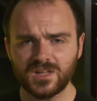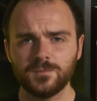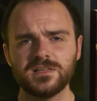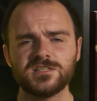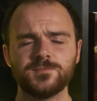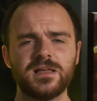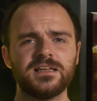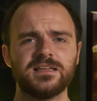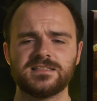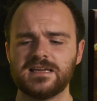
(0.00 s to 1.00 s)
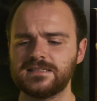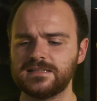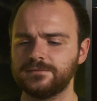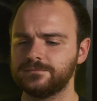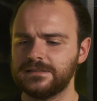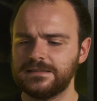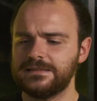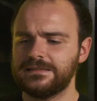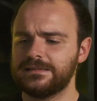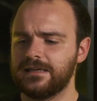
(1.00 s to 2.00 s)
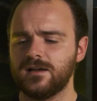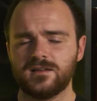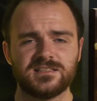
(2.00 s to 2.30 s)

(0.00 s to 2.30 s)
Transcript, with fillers: But let's smell it, let's taste it. Uh,